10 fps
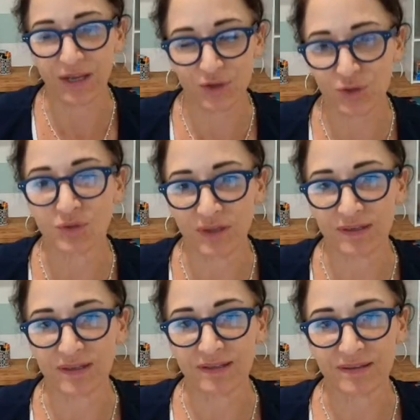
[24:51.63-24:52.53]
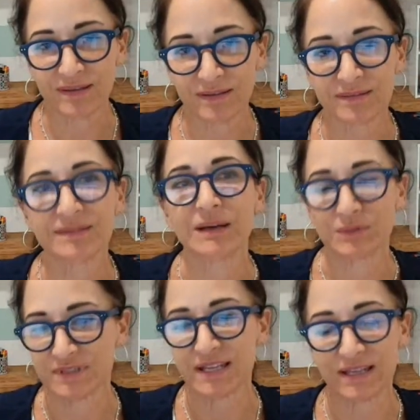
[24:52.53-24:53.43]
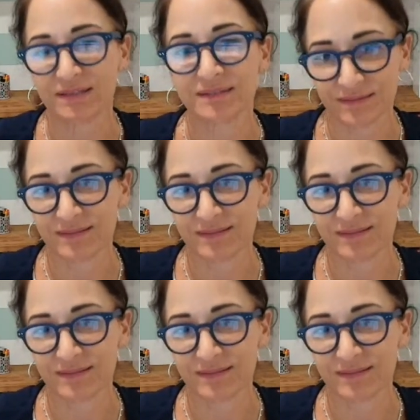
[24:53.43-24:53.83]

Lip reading: knew that was then